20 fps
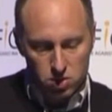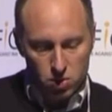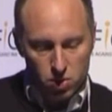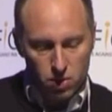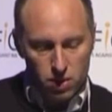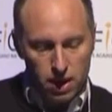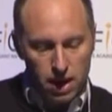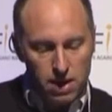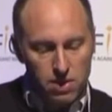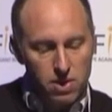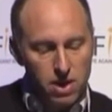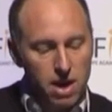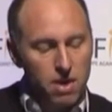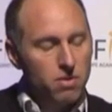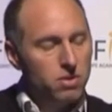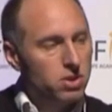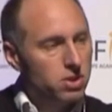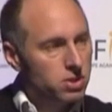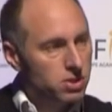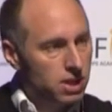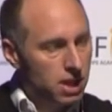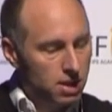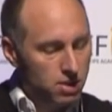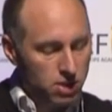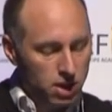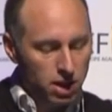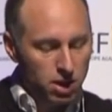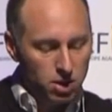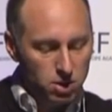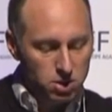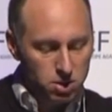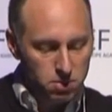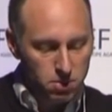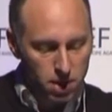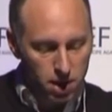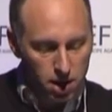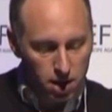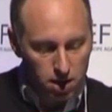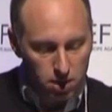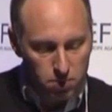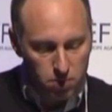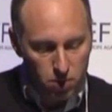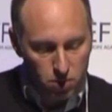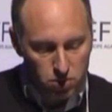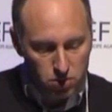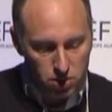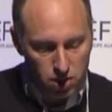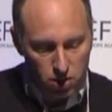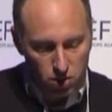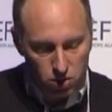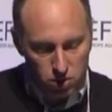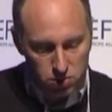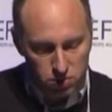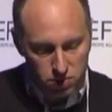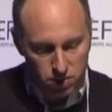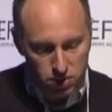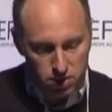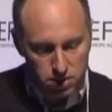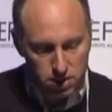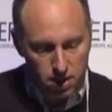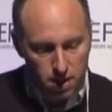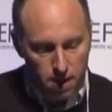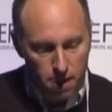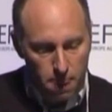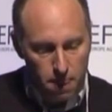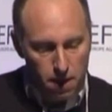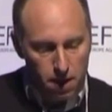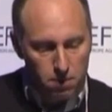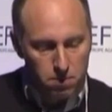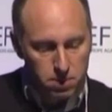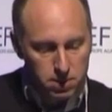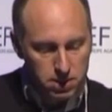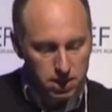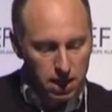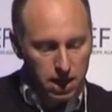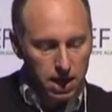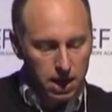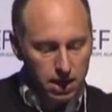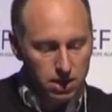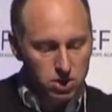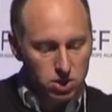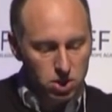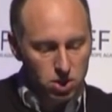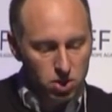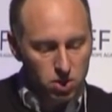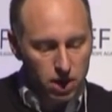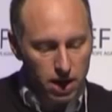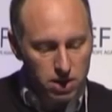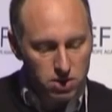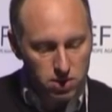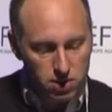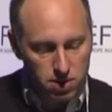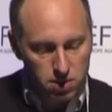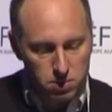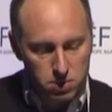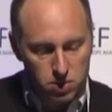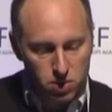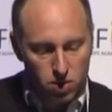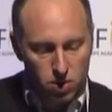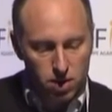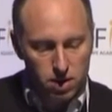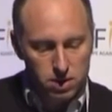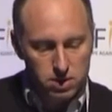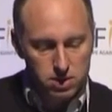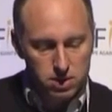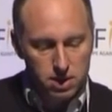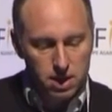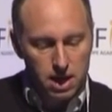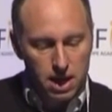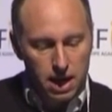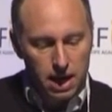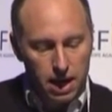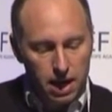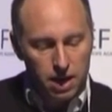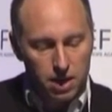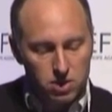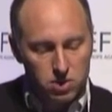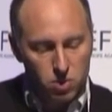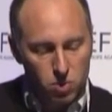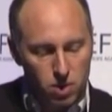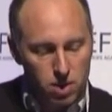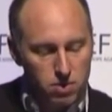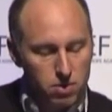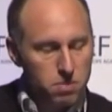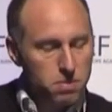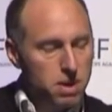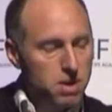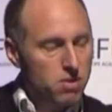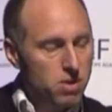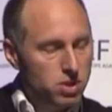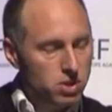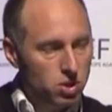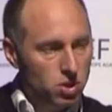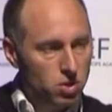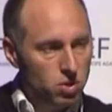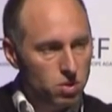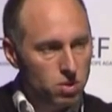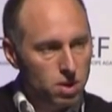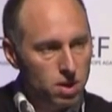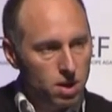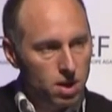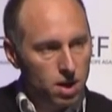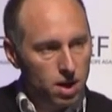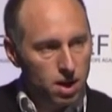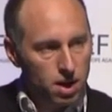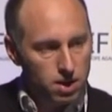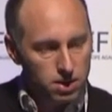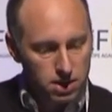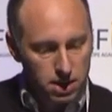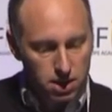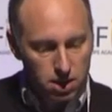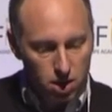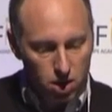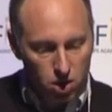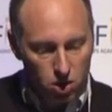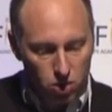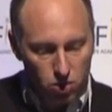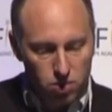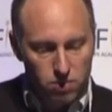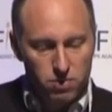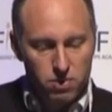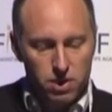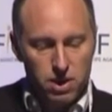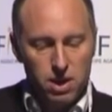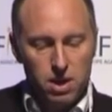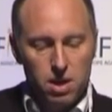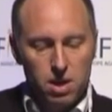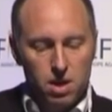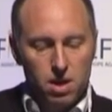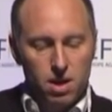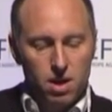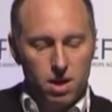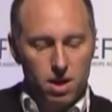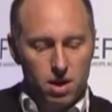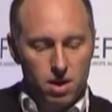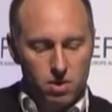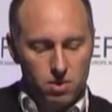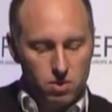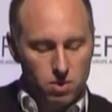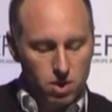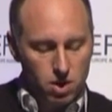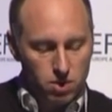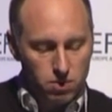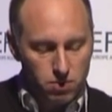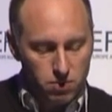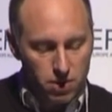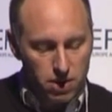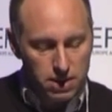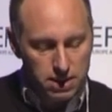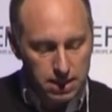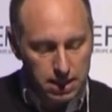So I'll end there and just say thank you to my laboratory in Oxford, particularly to Andrea Themistokliou and Juan Ramirez, who did a lot of the kind of very